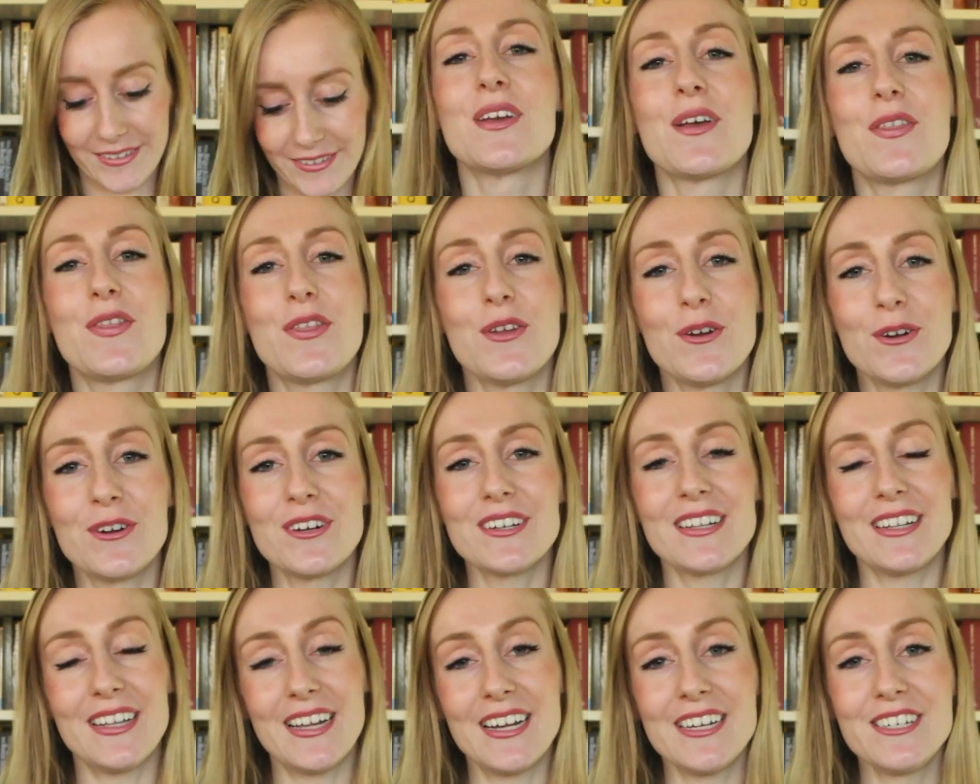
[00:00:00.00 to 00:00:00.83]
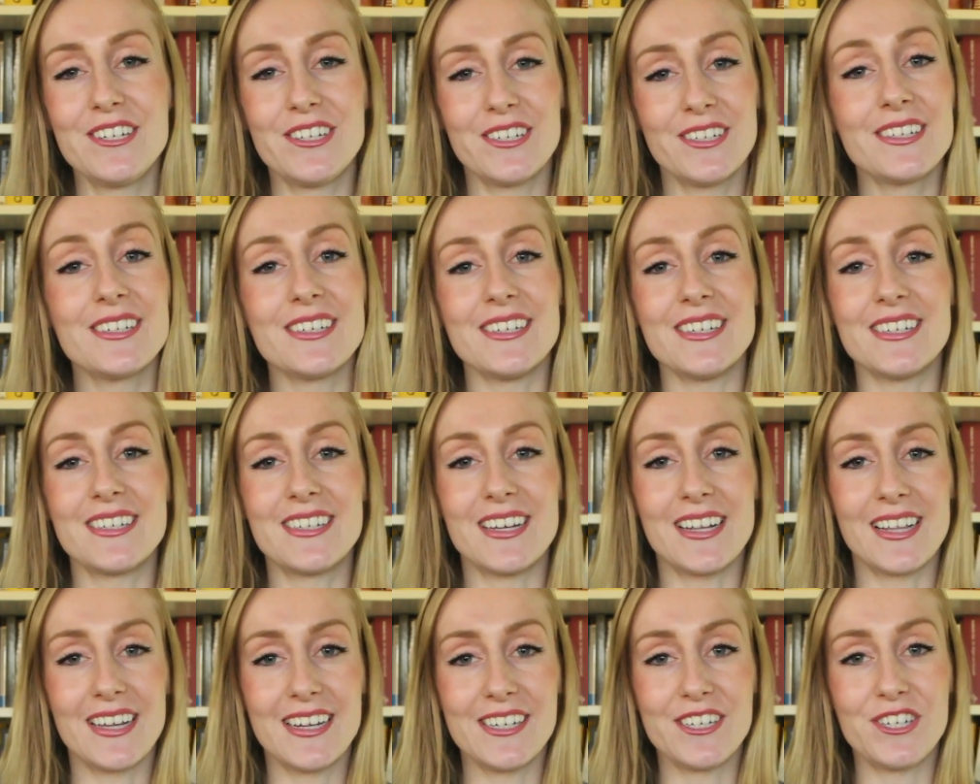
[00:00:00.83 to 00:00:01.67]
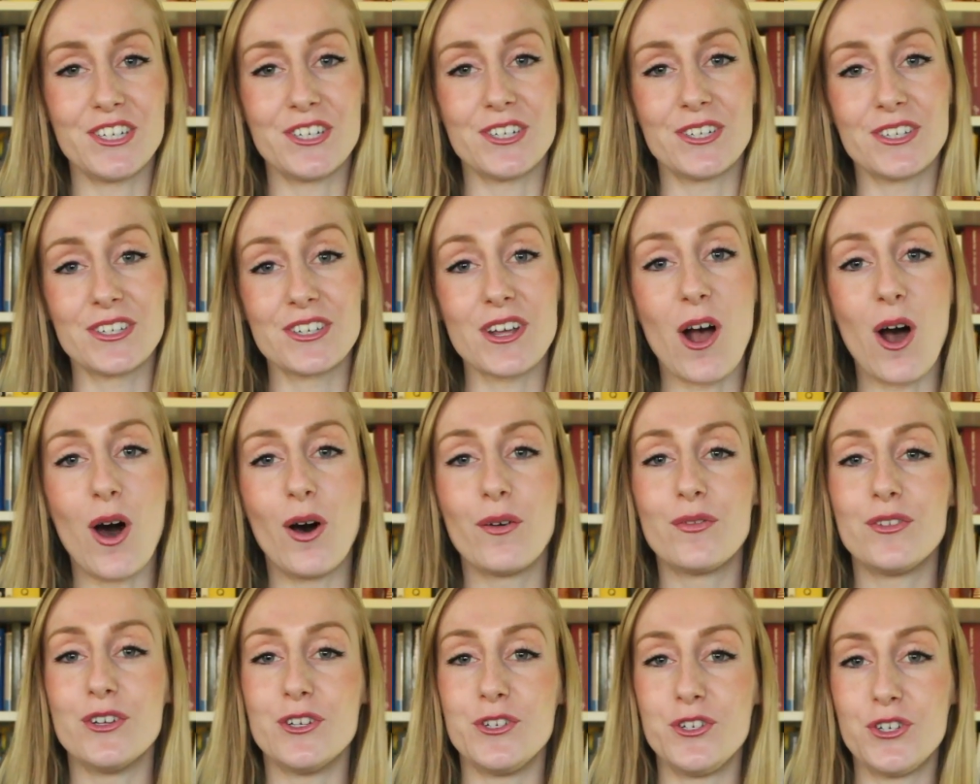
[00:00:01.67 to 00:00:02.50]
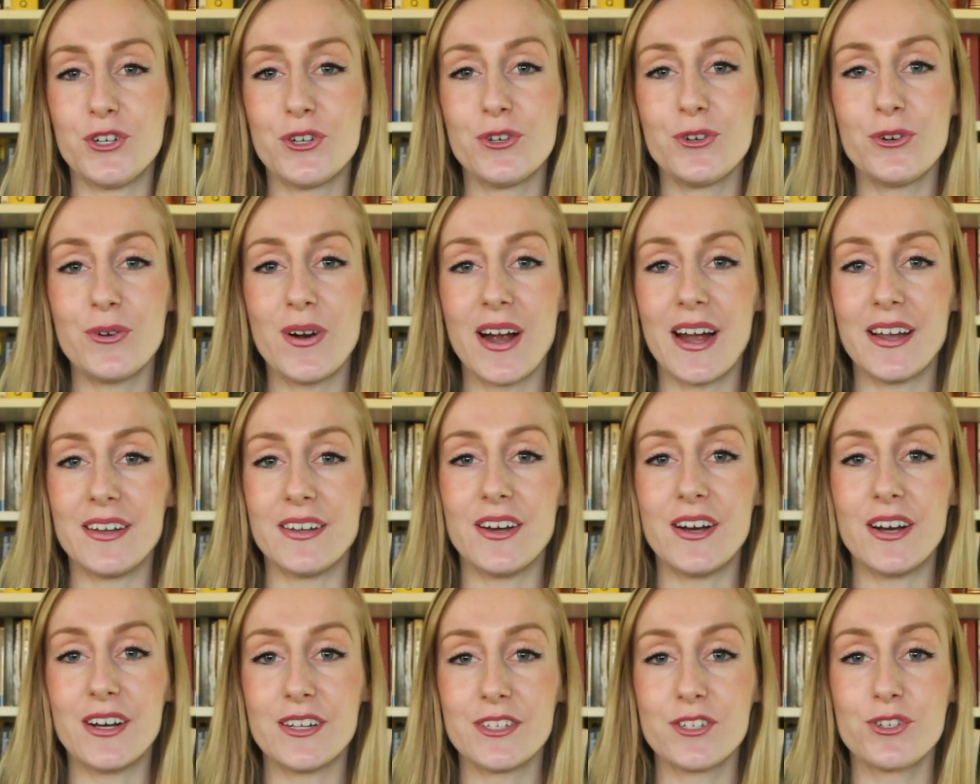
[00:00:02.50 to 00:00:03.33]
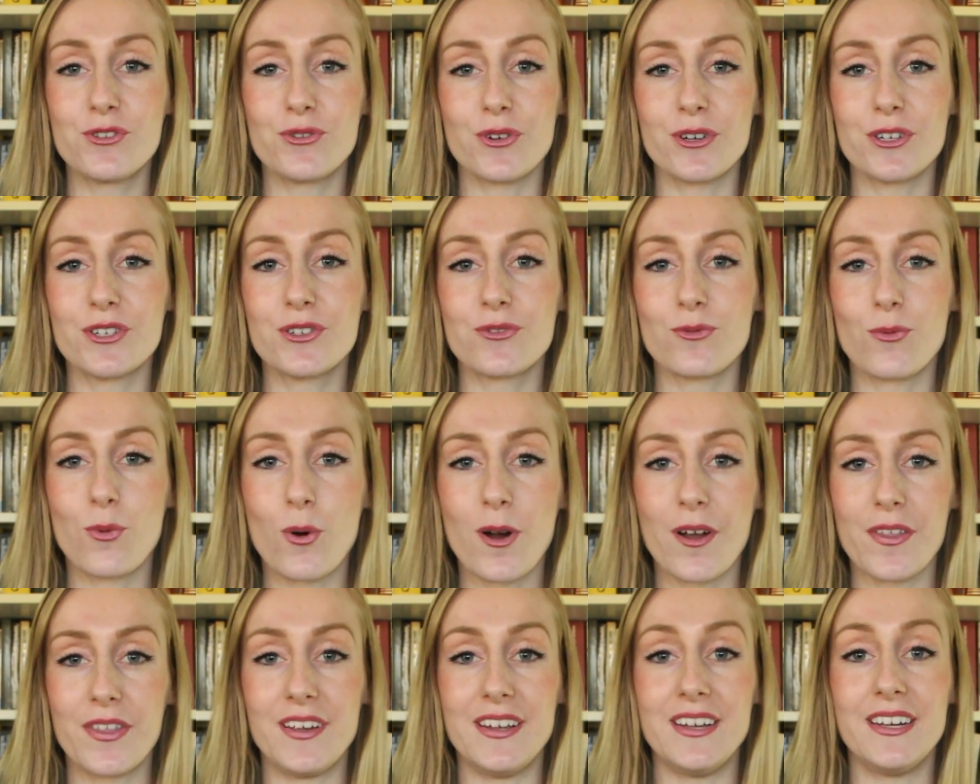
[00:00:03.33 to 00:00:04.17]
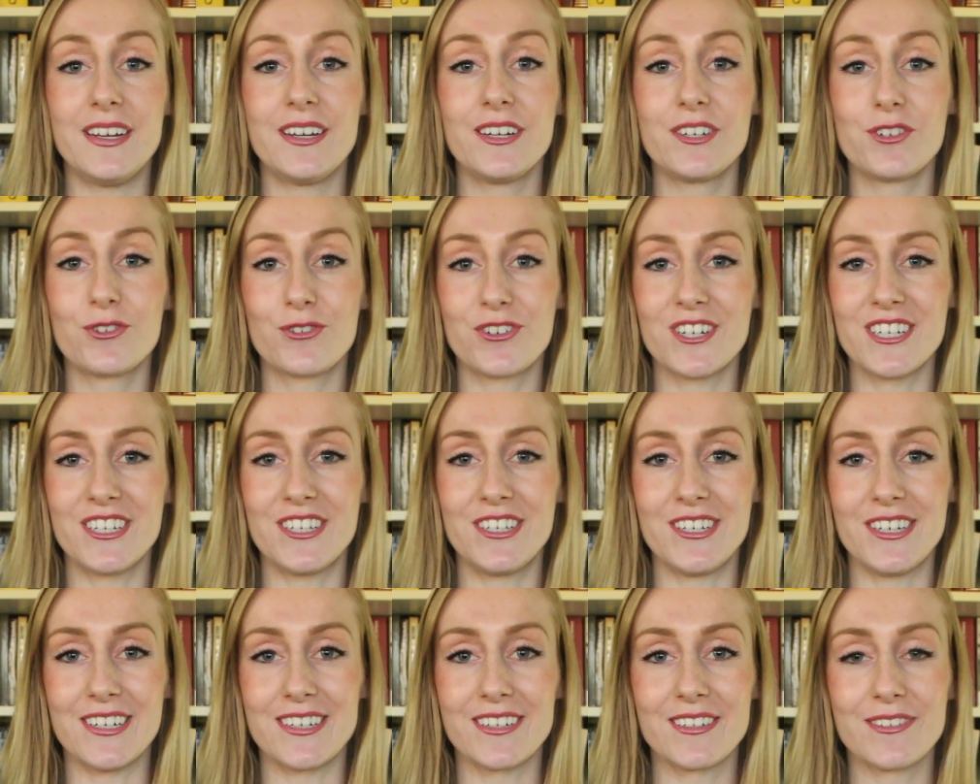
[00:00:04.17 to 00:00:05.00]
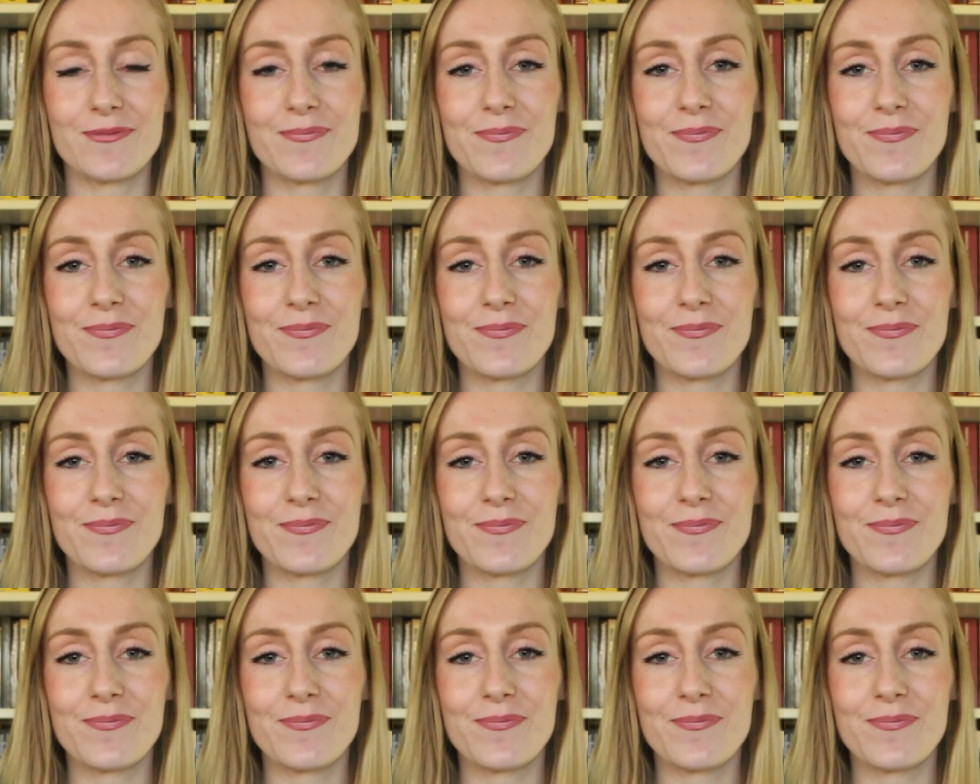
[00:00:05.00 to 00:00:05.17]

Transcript: The third legend is the legend of the Jew and the untrustworthy Christian.